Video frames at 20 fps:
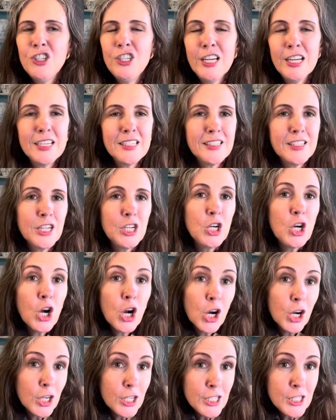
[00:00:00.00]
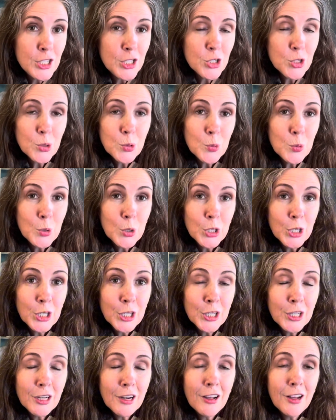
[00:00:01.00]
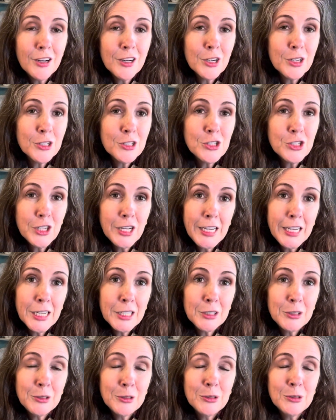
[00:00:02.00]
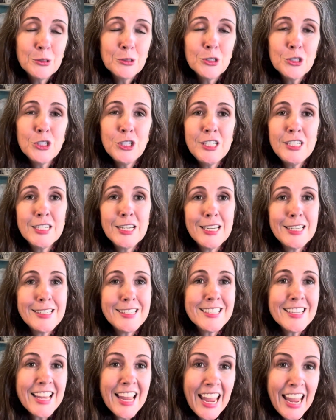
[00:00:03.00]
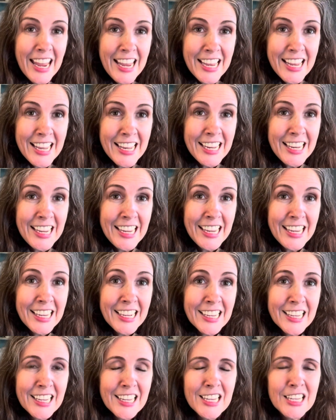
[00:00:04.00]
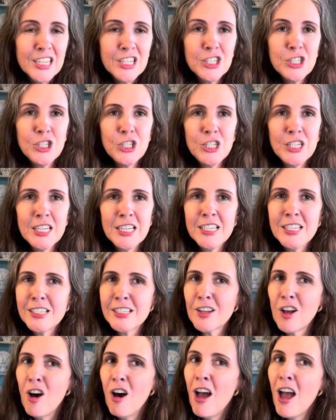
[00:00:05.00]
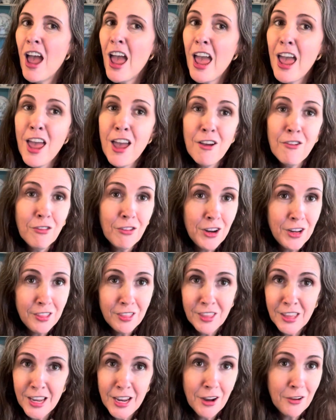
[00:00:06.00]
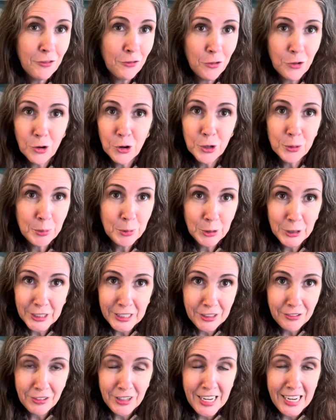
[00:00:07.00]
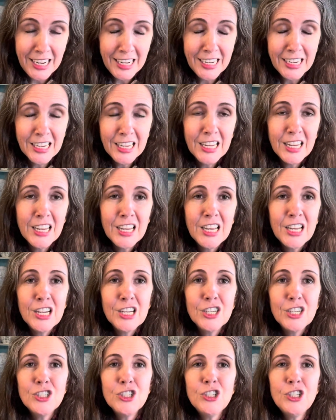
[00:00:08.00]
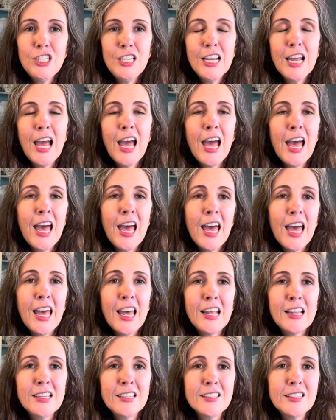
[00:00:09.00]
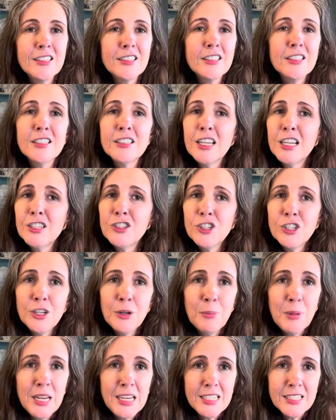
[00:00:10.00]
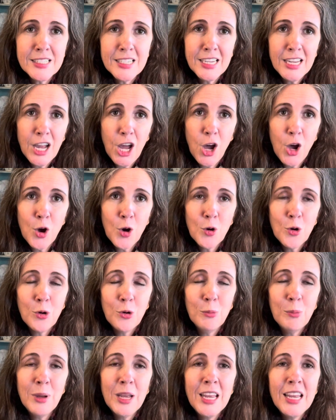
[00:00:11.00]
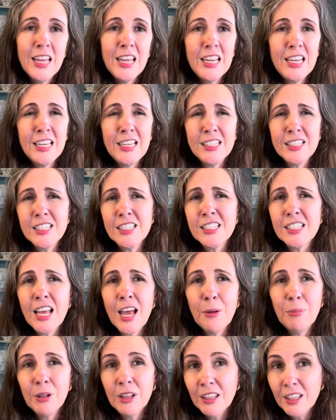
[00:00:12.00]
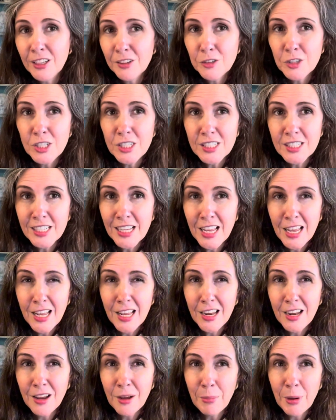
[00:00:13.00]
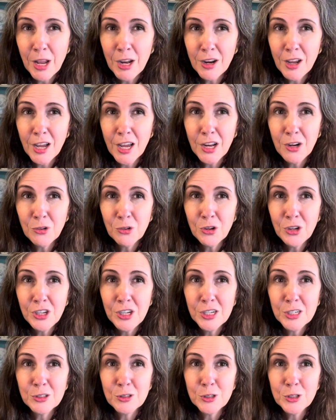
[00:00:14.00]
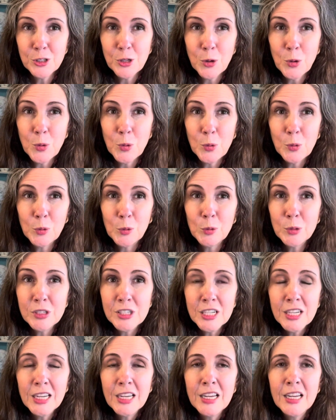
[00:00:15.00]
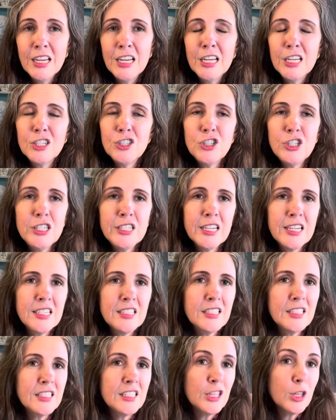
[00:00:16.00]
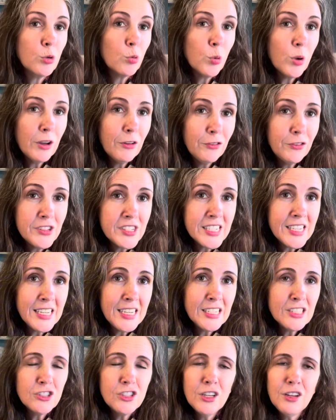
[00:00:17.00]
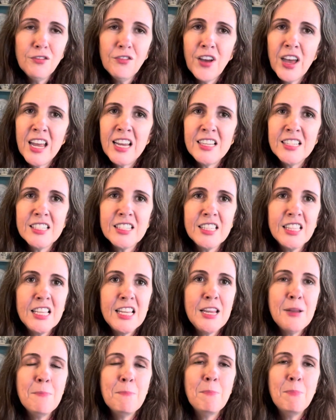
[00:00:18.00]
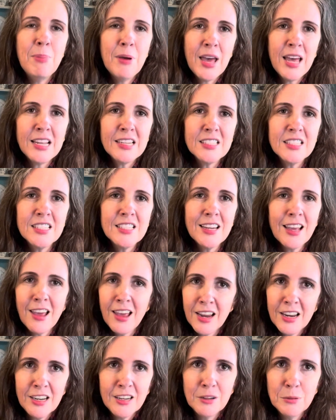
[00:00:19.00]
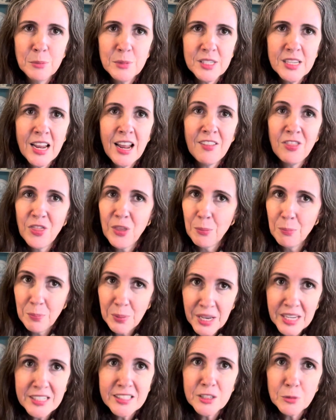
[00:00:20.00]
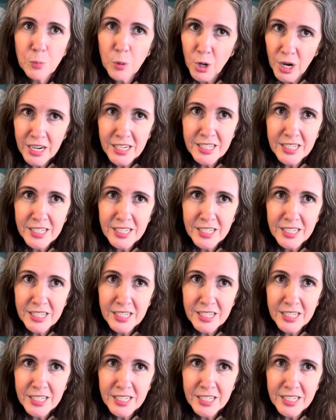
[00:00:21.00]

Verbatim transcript: She has a garden tour on her channel. She does canning. She does everything affordable living. She has such an amazing home. It's, I believe she said, about 100 years old. She does thrifting. She finds the best items at the best